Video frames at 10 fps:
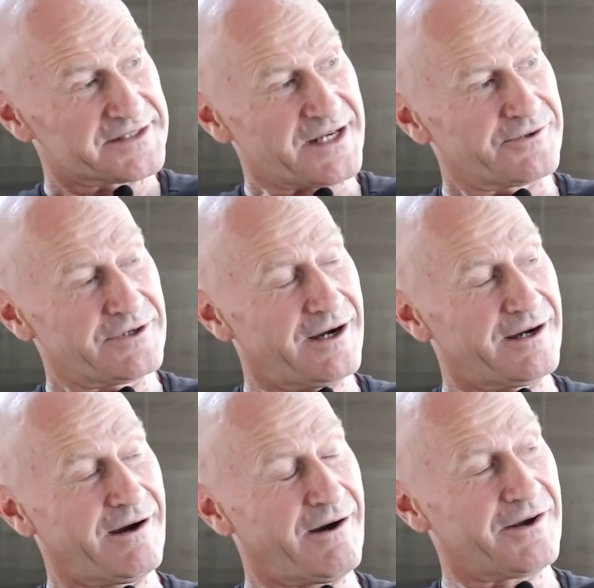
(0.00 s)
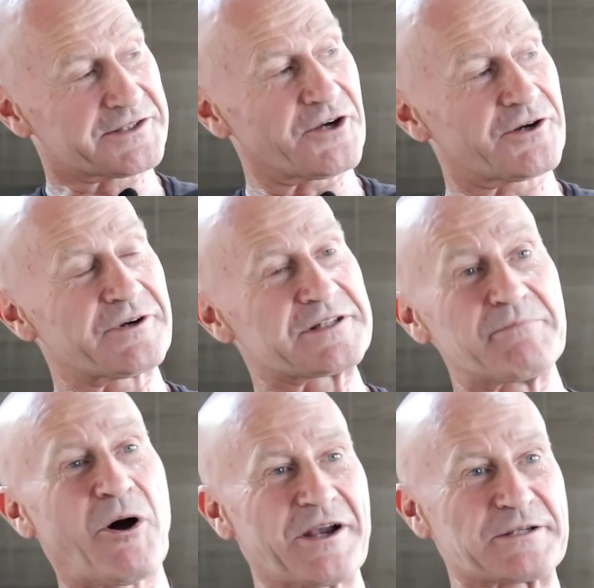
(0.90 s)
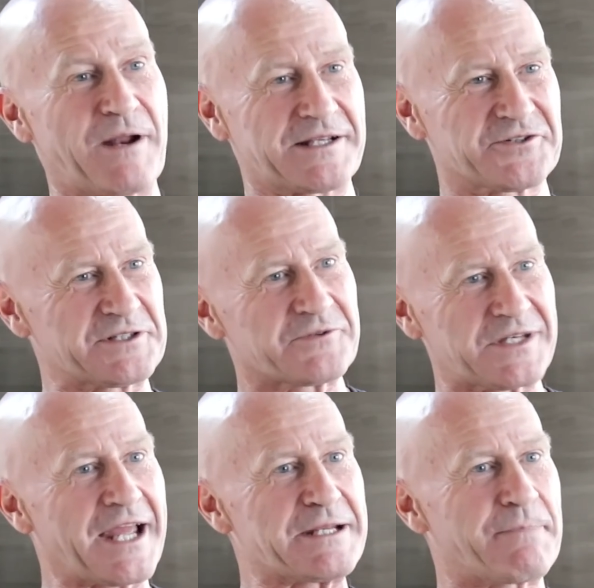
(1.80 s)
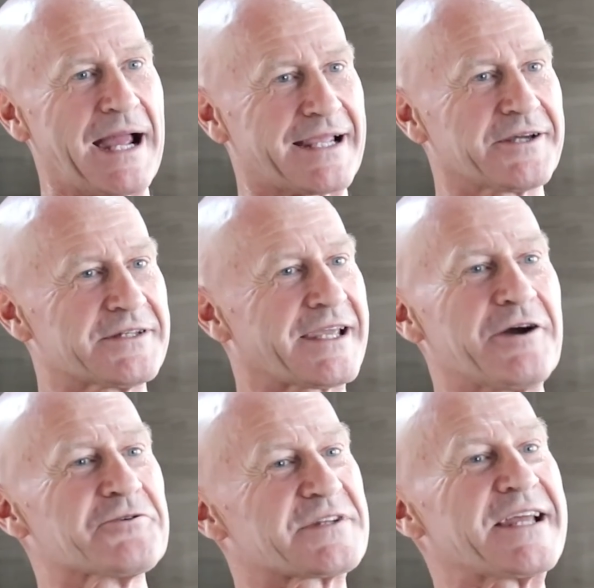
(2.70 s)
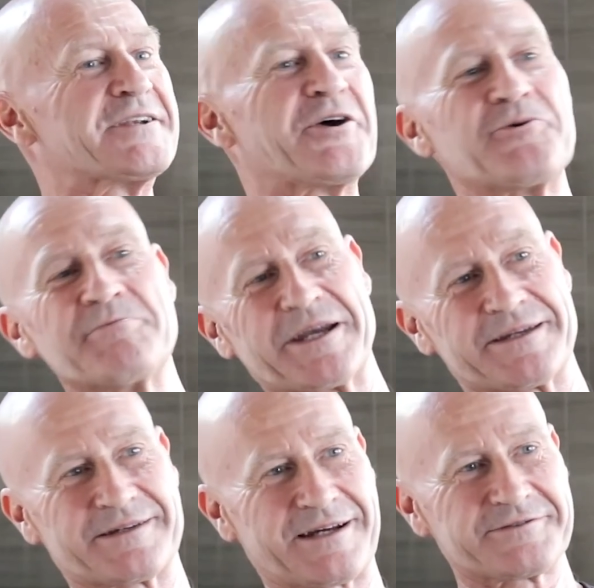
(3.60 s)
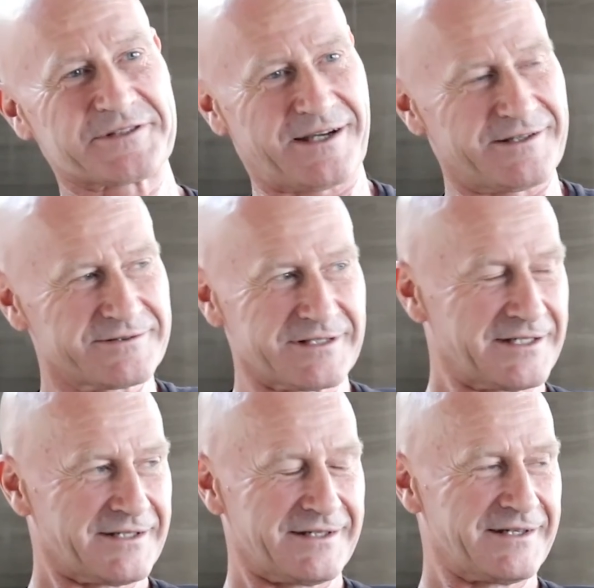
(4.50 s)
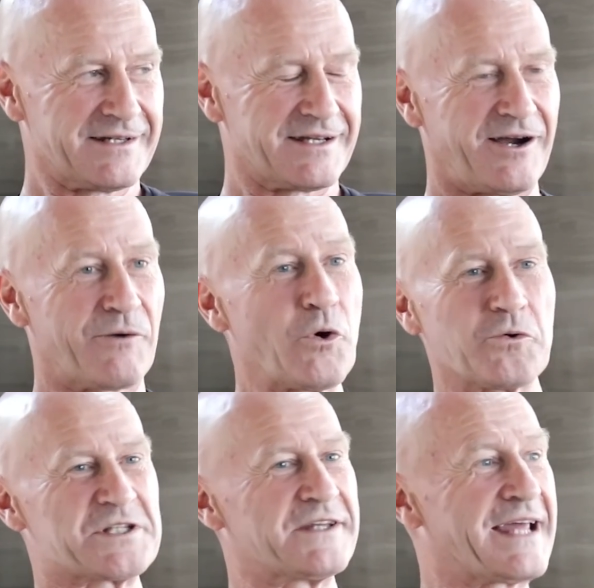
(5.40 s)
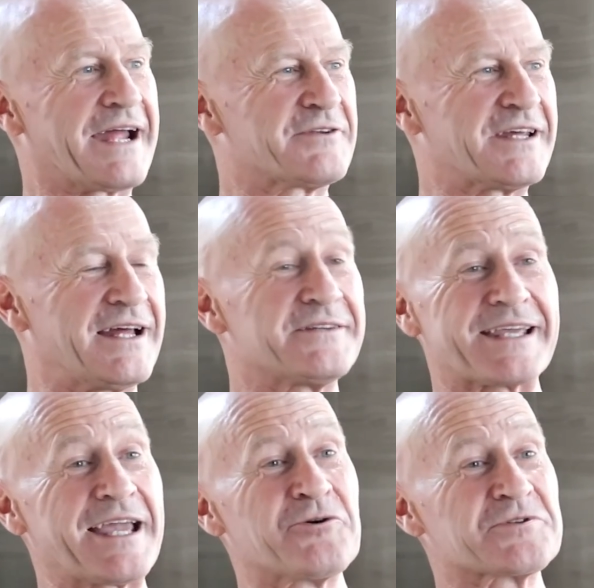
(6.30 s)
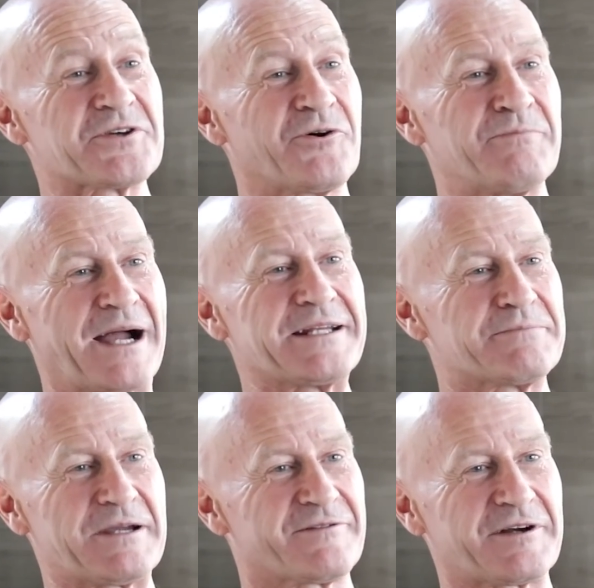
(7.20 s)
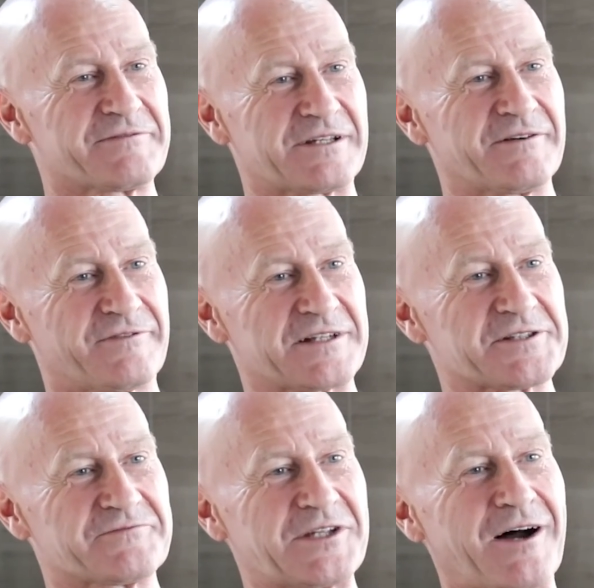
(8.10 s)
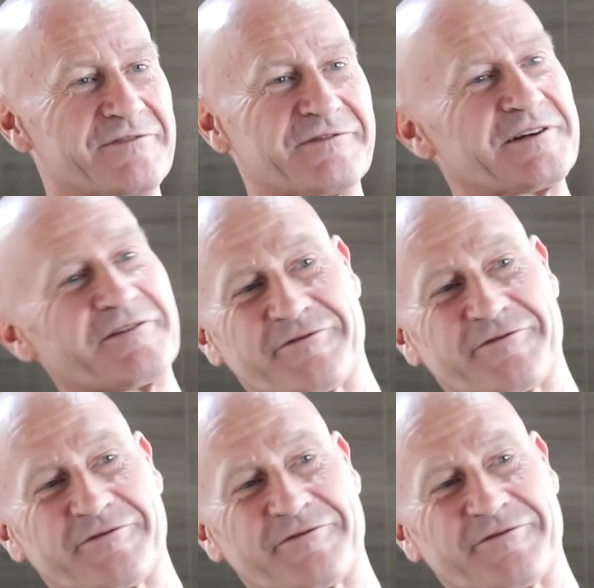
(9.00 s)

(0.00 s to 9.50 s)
So I took her into Mike's Place because it was laid back and the girls there knew me, you know. So I walked in there and the, and the girls sort of made a bit of a, a, fuss of Duff and a